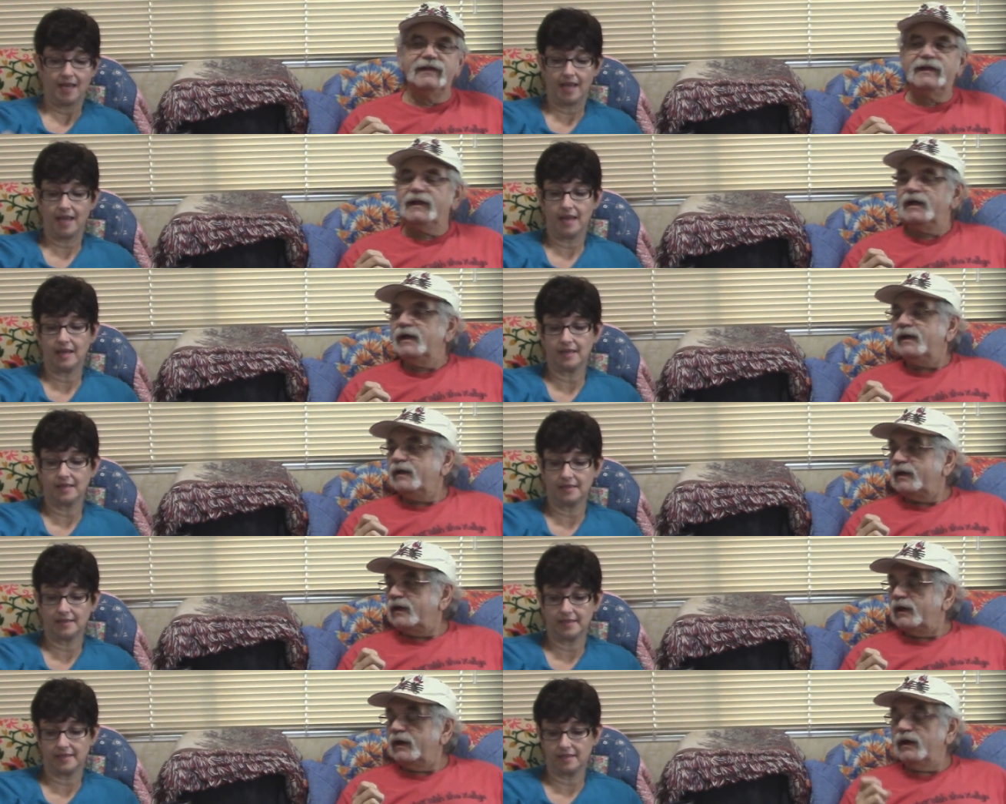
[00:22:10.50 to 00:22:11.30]

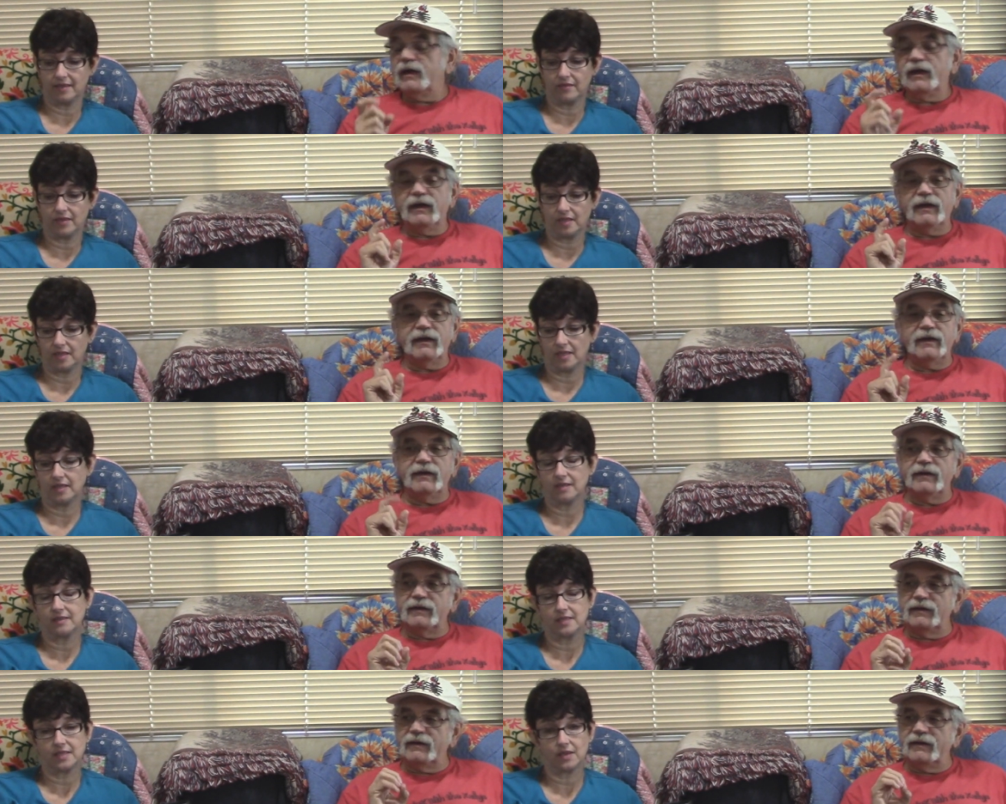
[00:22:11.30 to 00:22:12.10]
Speaker 1: And
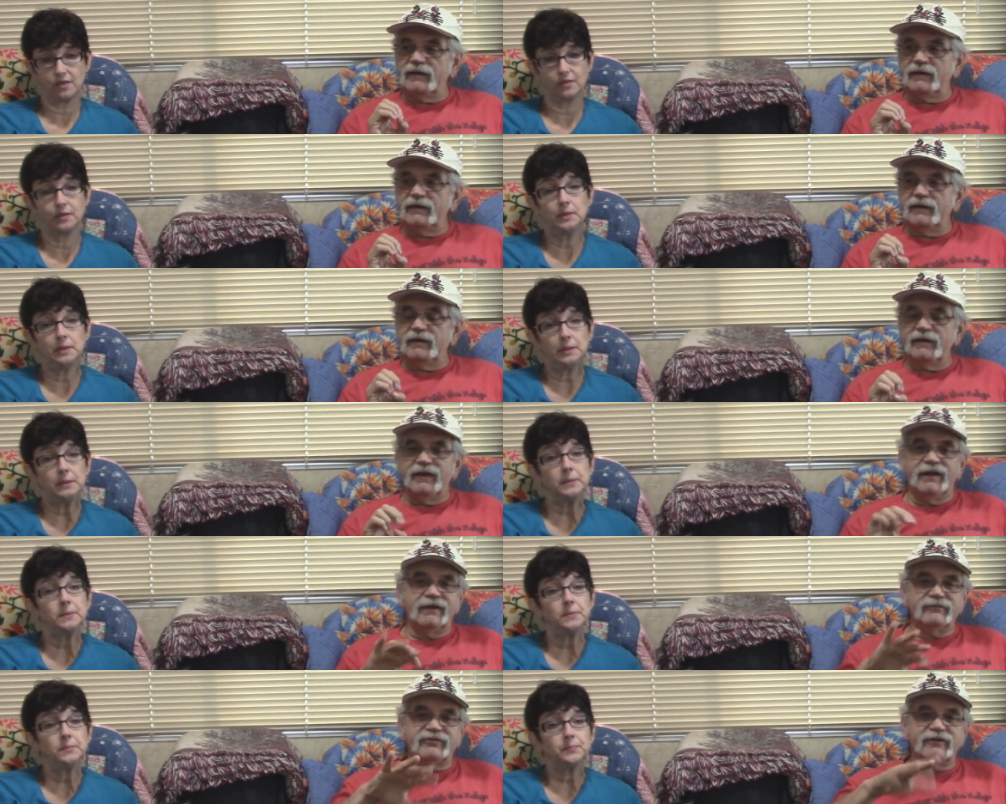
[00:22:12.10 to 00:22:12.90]
everything. So.
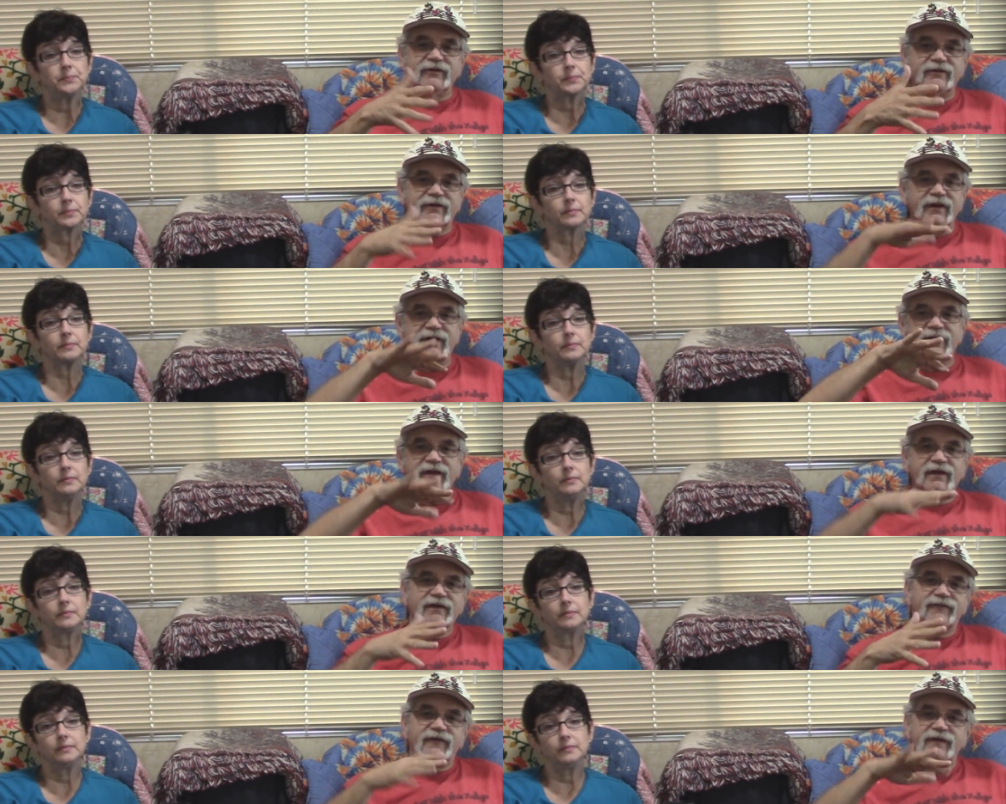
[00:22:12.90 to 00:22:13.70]
Speaker 2: And I'm still kind of
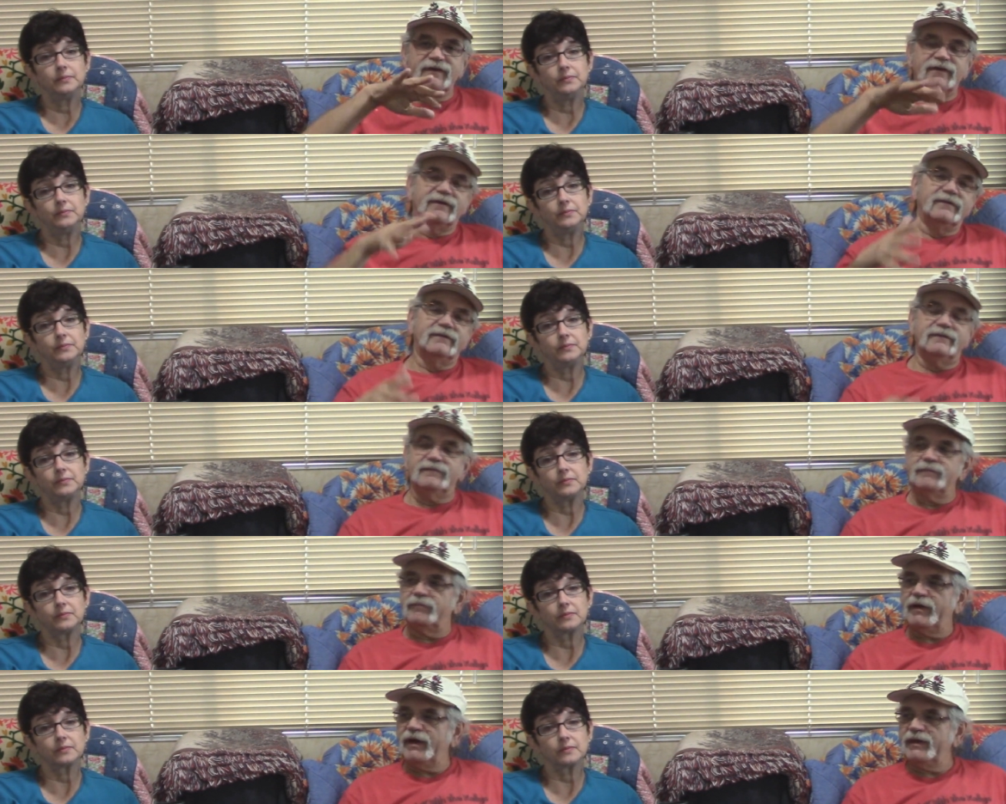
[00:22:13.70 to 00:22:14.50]
iffy on
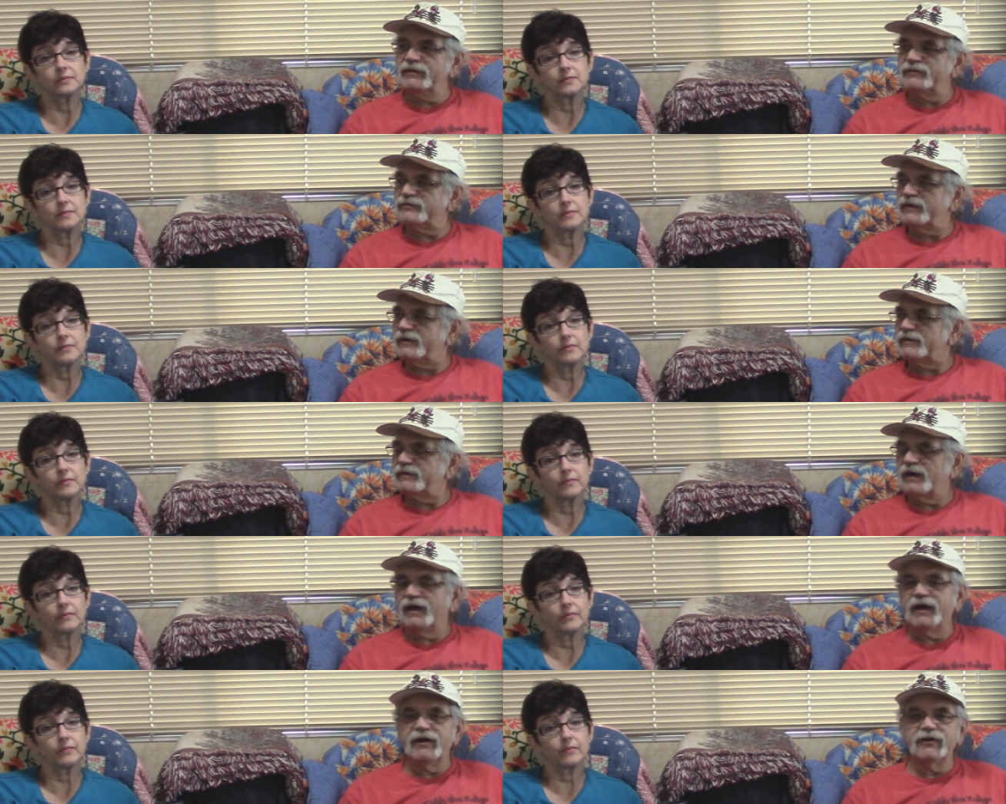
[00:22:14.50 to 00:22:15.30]
buying the set of
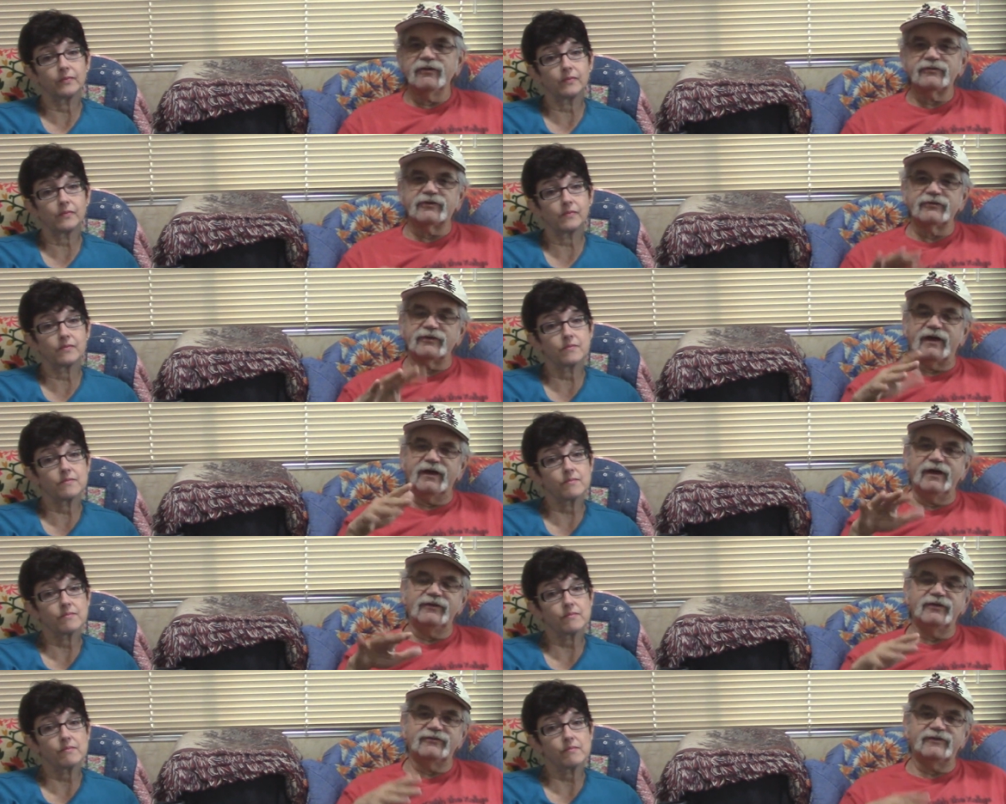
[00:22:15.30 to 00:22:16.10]
tires because I
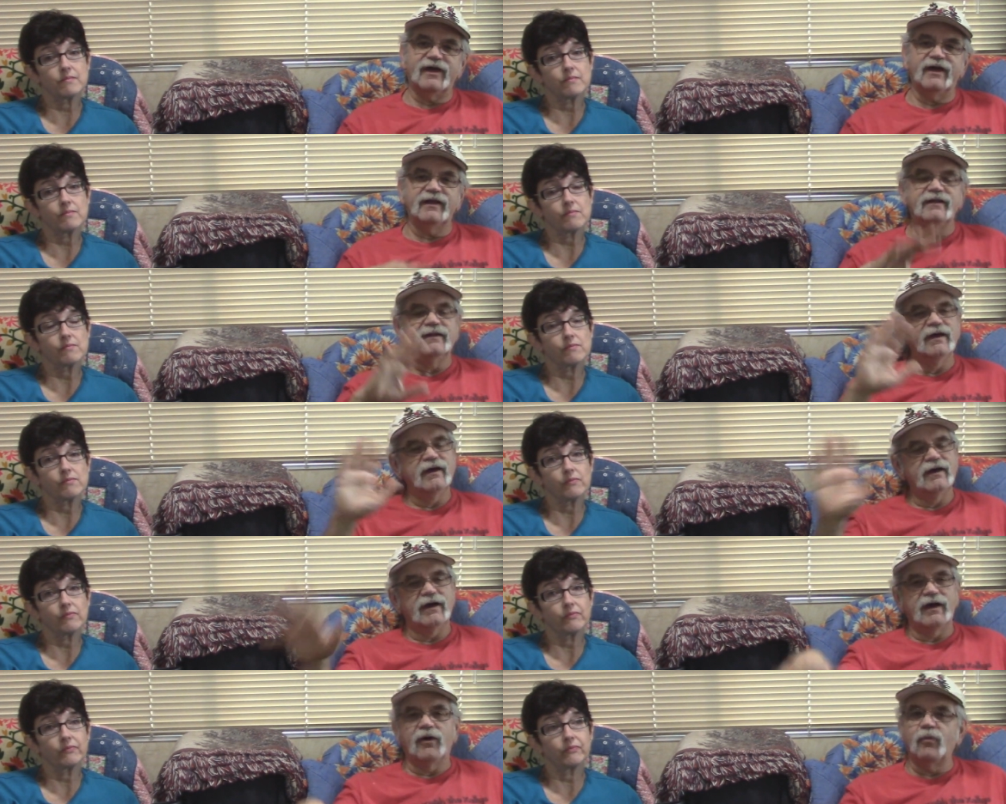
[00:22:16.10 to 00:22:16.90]
had decided,
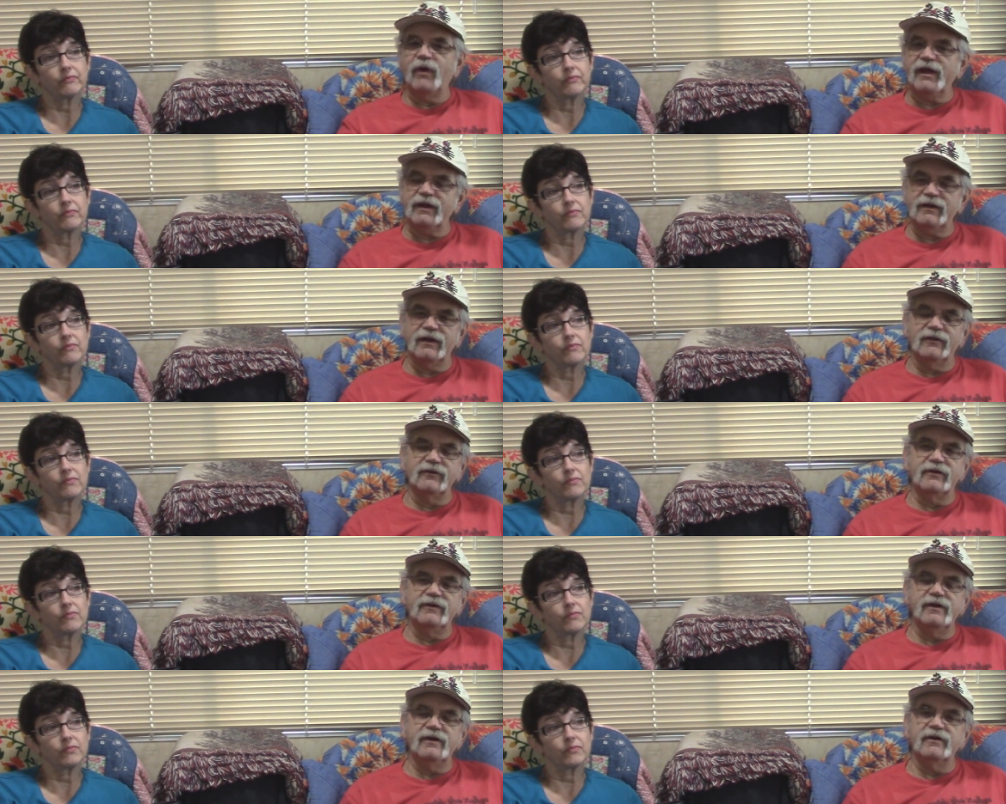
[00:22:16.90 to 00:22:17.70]
no, I'll wait
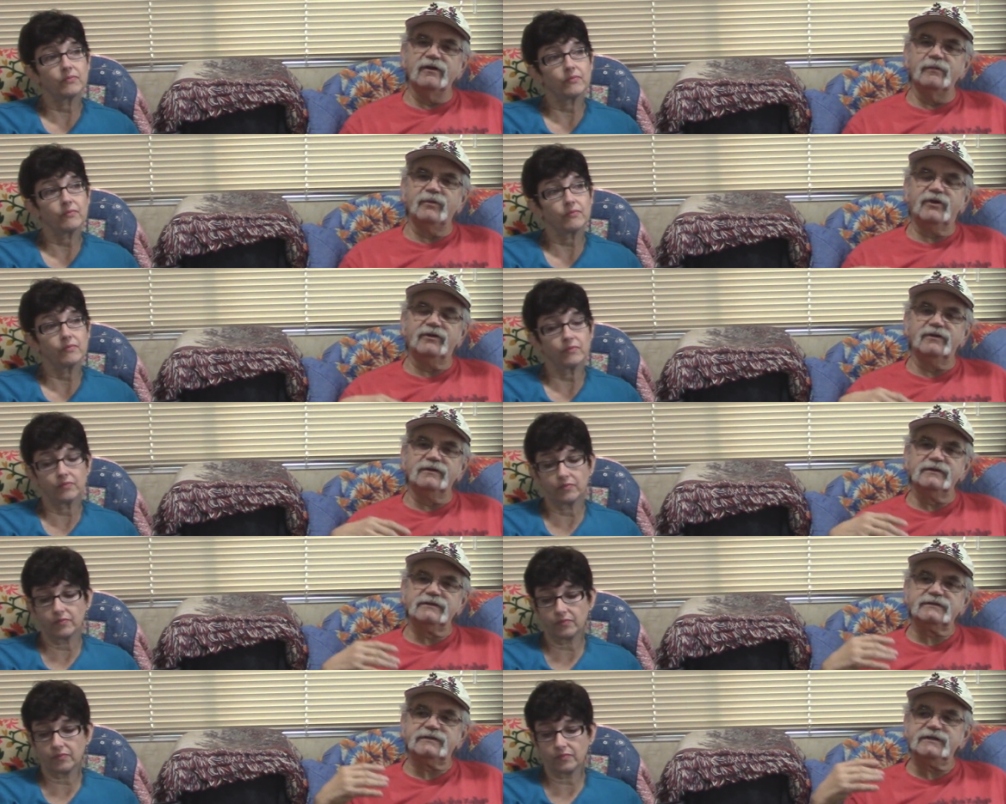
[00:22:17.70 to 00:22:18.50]
another year because